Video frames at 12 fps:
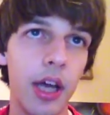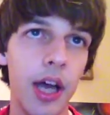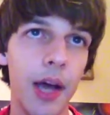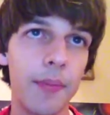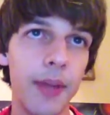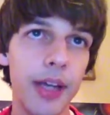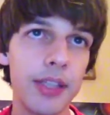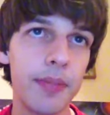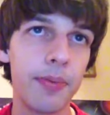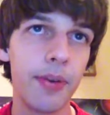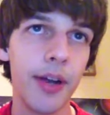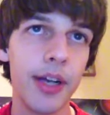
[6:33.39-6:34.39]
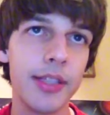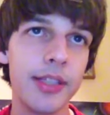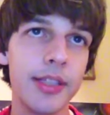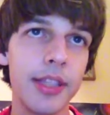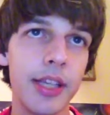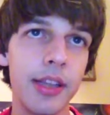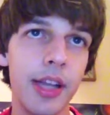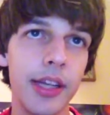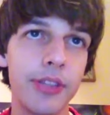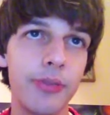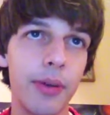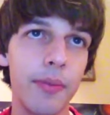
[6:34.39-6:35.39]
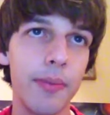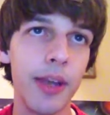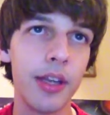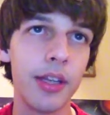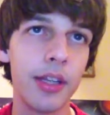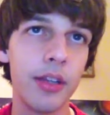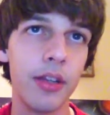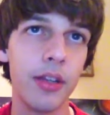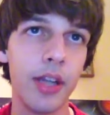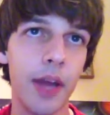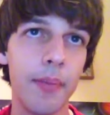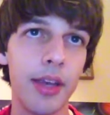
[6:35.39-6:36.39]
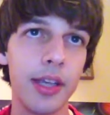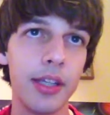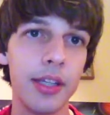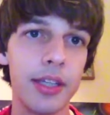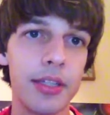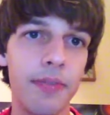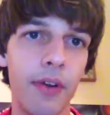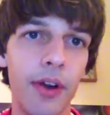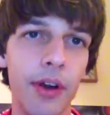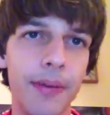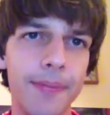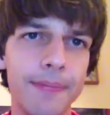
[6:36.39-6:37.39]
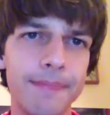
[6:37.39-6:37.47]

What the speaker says: I'm not surprised to see Lightsworn not making this far.